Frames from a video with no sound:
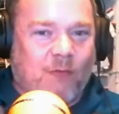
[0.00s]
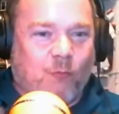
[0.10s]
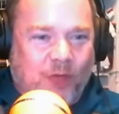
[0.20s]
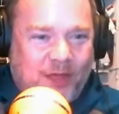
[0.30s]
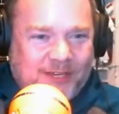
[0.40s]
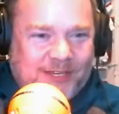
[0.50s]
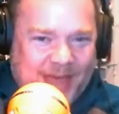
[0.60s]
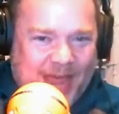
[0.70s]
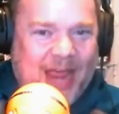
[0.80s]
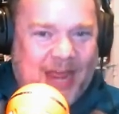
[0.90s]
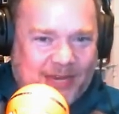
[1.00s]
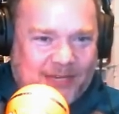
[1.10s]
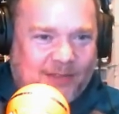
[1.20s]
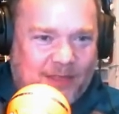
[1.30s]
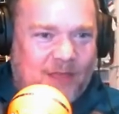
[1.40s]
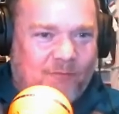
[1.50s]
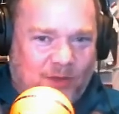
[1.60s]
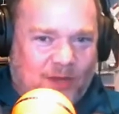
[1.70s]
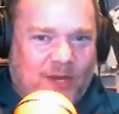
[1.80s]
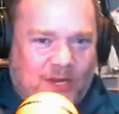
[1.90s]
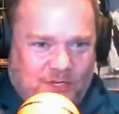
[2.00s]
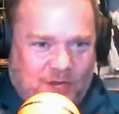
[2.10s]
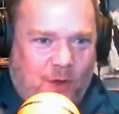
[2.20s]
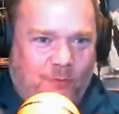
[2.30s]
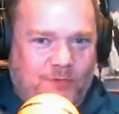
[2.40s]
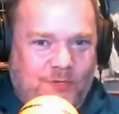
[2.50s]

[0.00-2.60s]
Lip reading: contained the Infinity Stones.